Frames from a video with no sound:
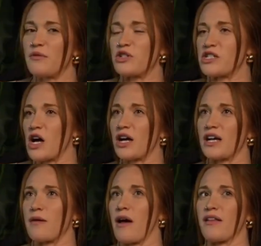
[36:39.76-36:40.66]
that we were just
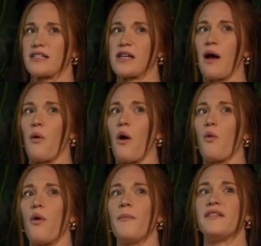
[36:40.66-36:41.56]
talking about, like a
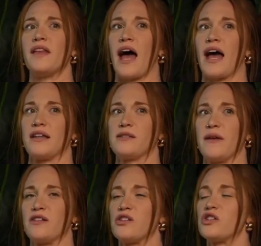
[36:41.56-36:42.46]
woman that has
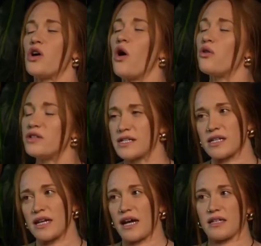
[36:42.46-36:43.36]
been so
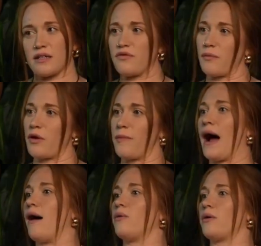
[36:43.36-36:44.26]
disconnected from her
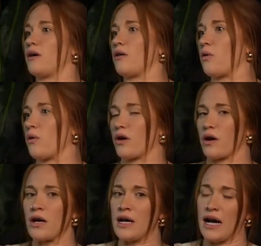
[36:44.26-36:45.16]
power,
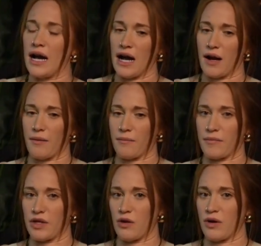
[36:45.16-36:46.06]
or
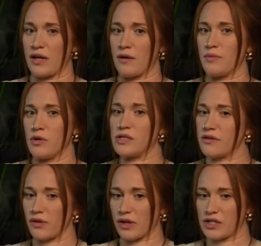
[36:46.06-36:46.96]
in
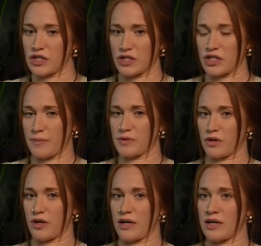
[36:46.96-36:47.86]
abusive relationships,
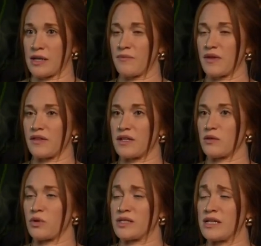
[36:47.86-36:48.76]
or in something
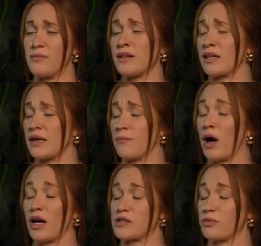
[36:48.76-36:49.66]
that was seemingly
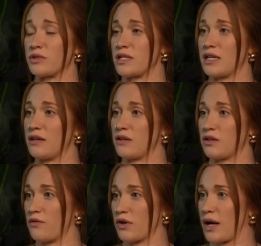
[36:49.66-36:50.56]
impossible to heal
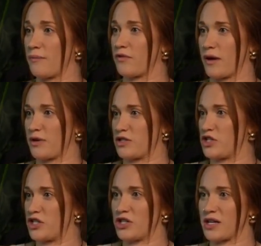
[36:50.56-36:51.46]
and overcome from, and
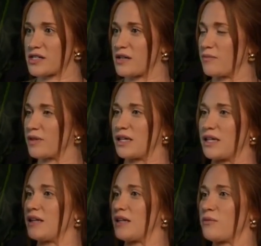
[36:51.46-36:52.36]
she just
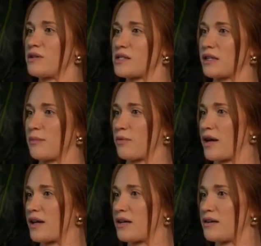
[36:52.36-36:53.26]
completely was
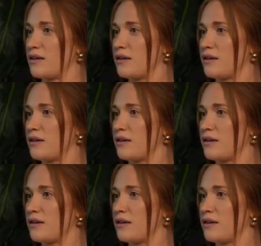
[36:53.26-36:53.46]
liberated.